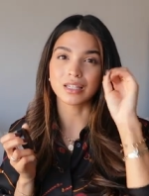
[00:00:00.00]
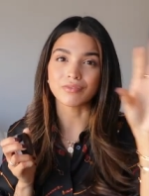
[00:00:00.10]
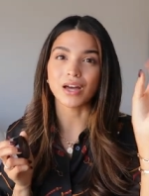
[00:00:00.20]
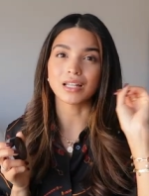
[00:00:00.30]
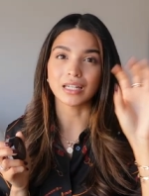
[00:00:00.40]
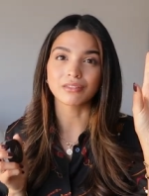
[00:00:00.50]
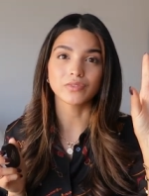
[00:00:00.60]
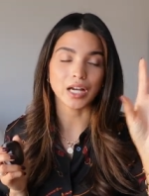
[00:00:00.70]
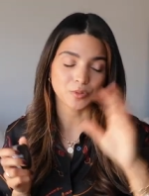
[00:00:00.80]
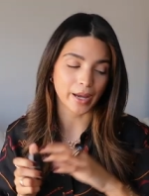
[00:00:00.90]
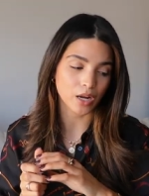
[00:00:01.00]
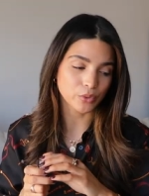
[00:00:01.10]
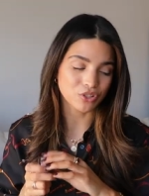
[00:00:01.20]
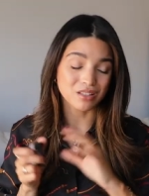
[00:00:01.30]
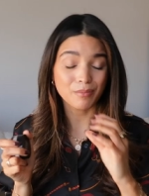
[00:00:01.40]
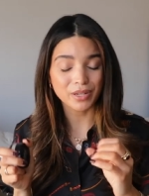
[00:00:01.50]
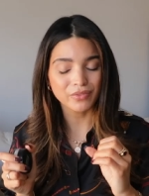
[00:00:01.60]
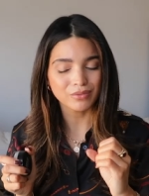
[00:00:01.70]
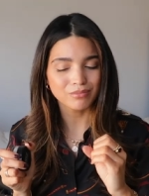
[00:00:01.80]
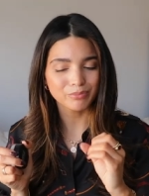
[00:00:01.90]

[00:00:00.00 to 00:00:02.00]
give that like flashback, which is a bit of,